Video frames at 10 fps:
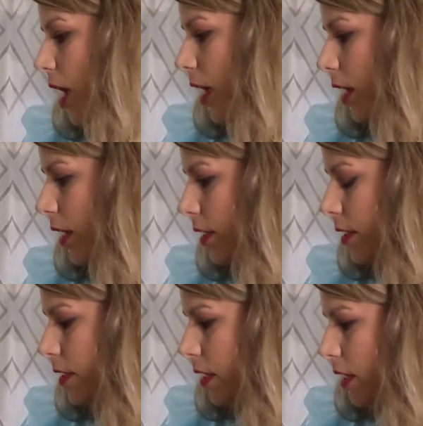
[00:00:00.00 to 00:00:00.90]

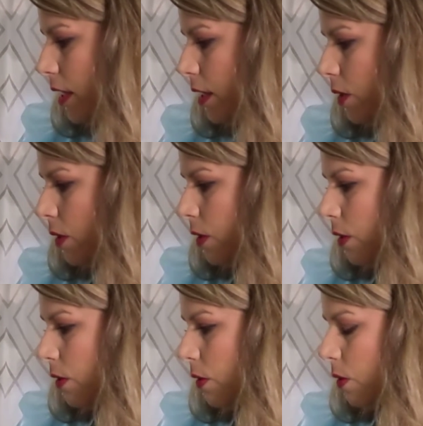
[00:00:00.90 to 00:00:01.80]
And
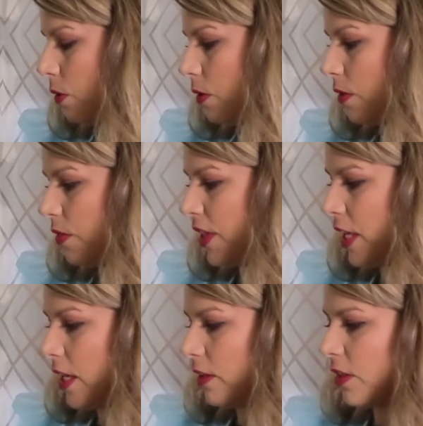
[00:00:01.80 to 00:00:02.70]

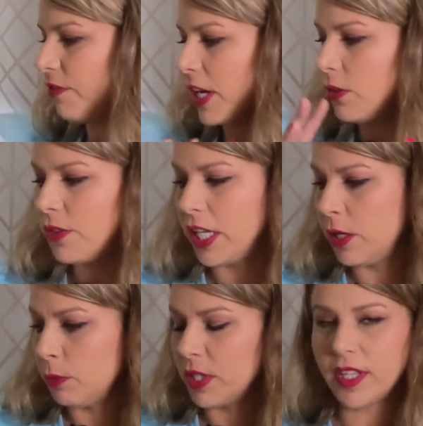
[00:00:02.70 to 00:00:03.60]
the final
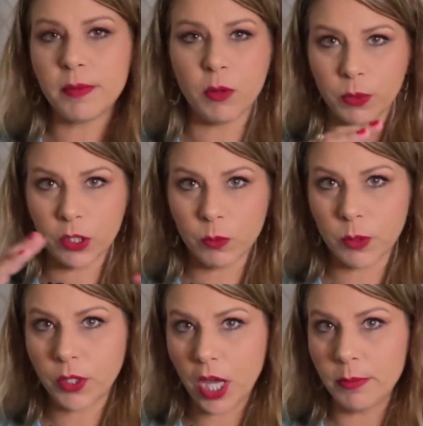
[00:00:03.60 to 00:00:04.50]
thing I'm going to say about where
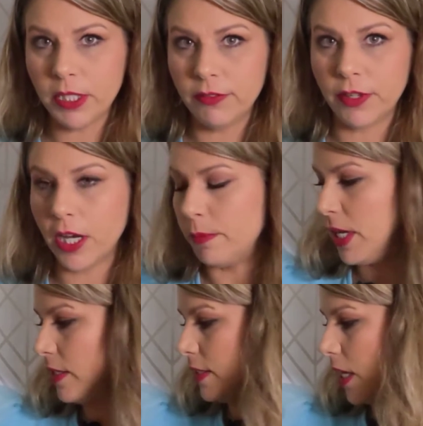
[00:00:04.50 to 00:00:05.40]
we're coming from
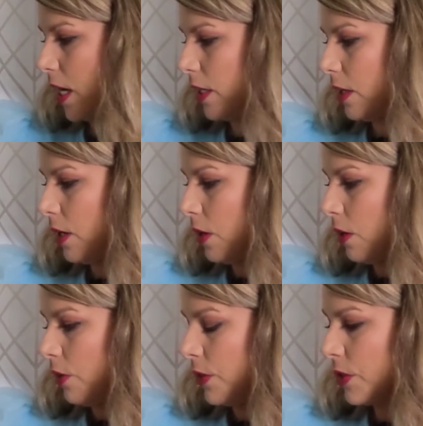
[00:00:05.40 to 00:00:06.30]
is that
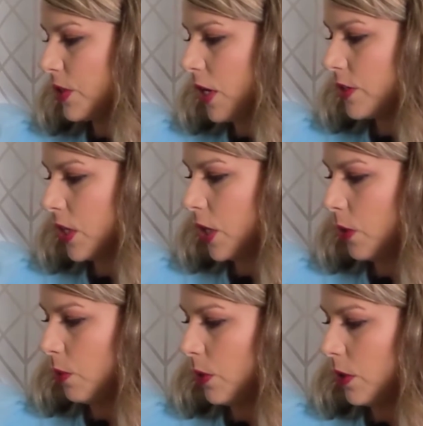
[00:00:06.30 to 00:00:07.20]
there's
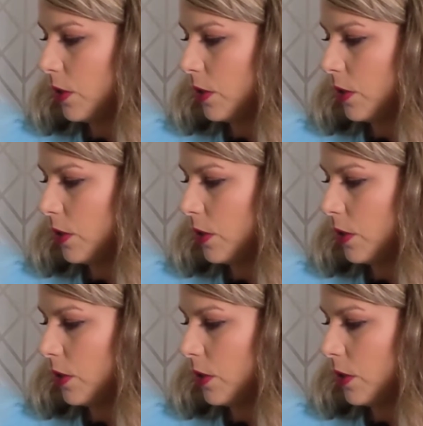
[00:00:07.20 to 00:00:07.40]
also,